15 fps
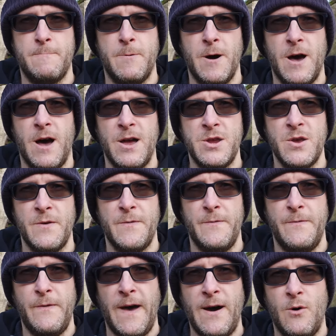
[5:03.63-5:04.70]
but I just
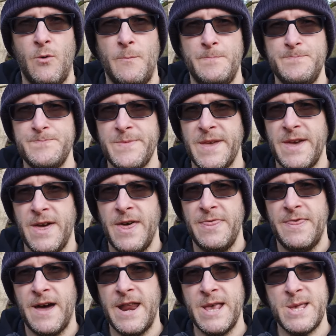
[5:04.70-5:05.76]
felt
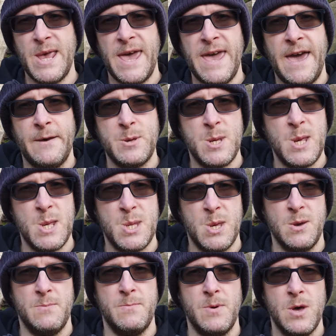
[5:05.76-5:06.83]
that its AF
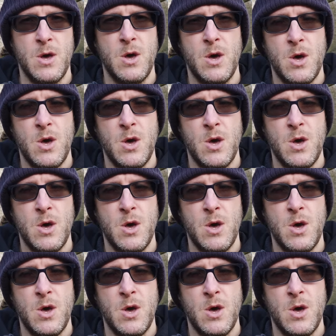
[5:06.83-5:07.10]
system